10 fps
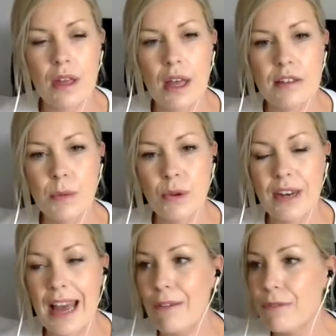I suppose, an
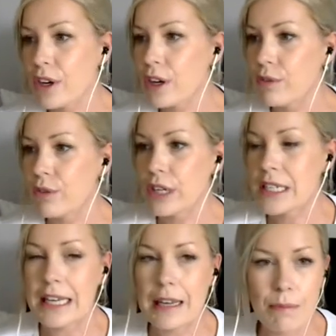advocate for a
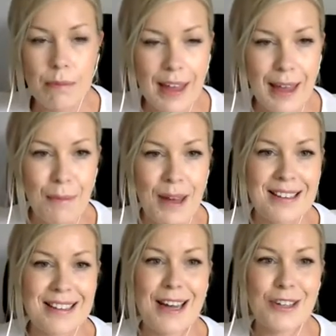team um,
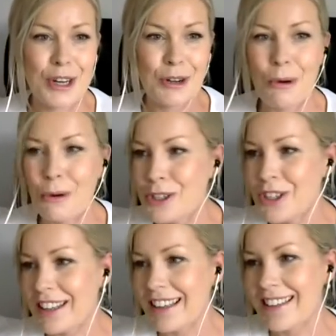as an agile coach.
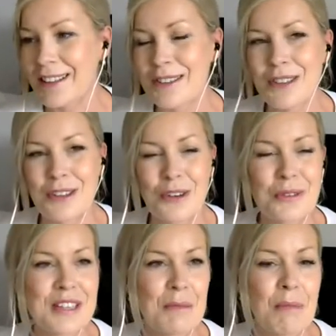I think that's there's
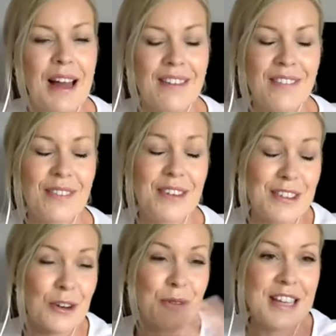enough said uh, there's
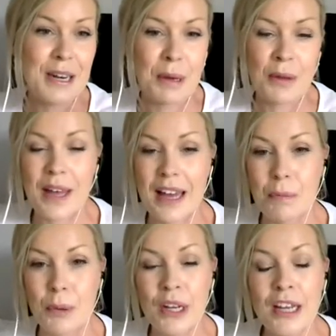enough said about that.
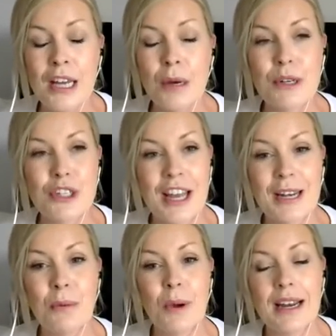But but
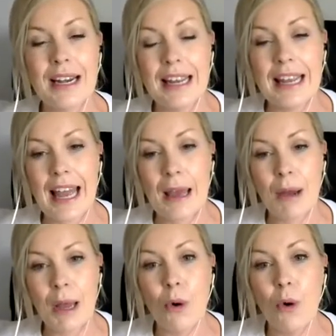genuinely, um,
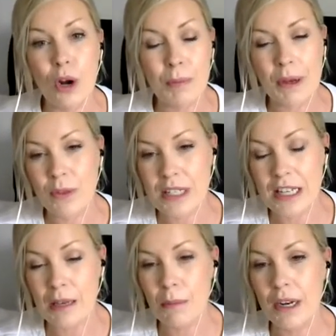I'm all about the
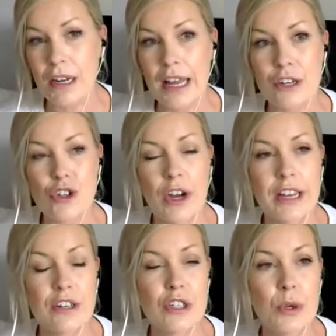team and, and
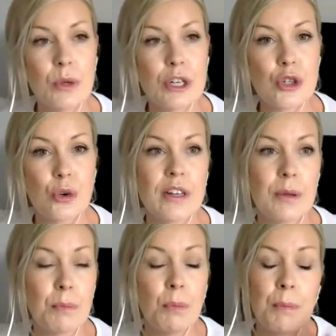trying to ensure
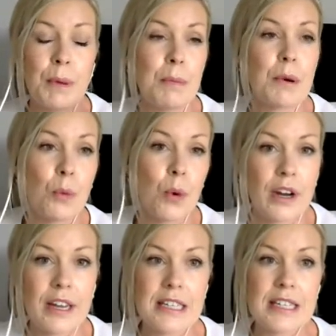that when people are
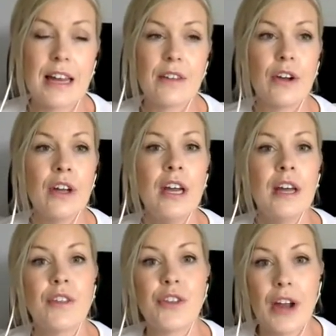working together,
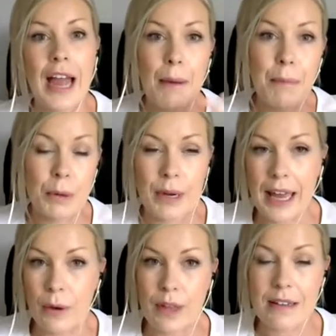that they're happy with
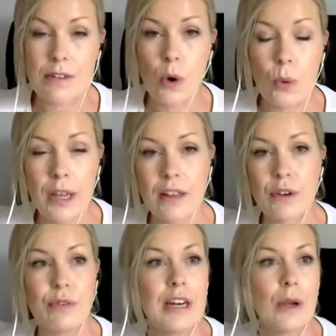how that's going.
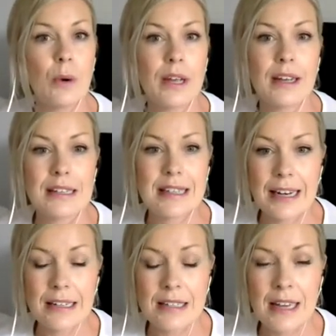They're feeling quite
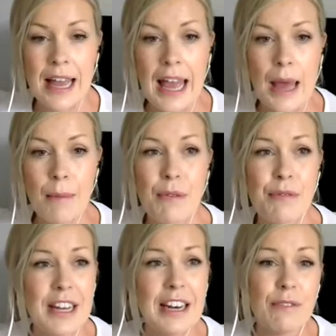content. Um, and
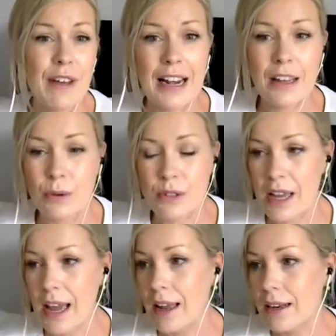feeling valued
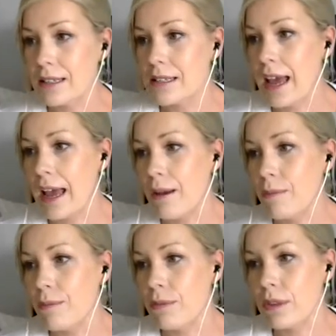and
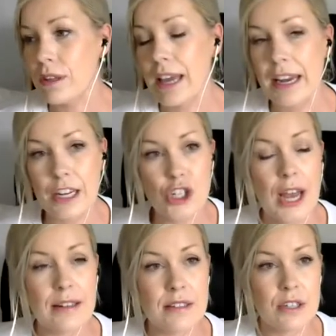um, getting a
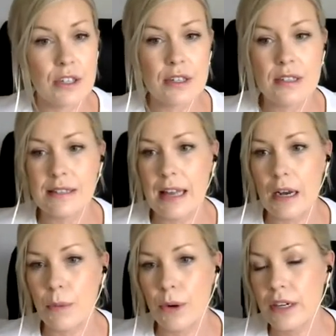chance to, to
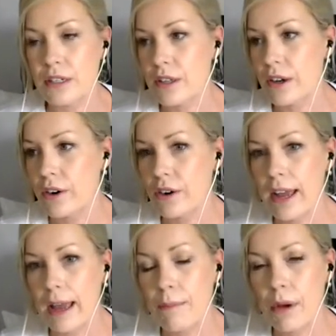celebrate their
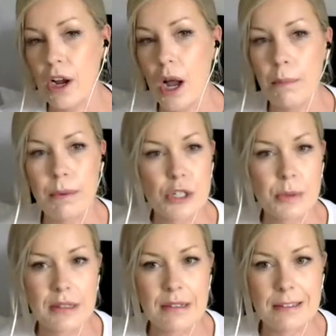um,
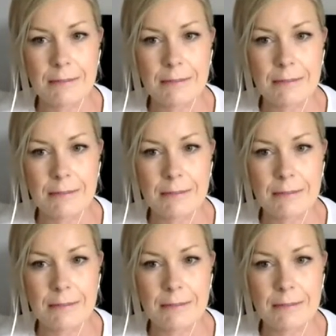accomplishments.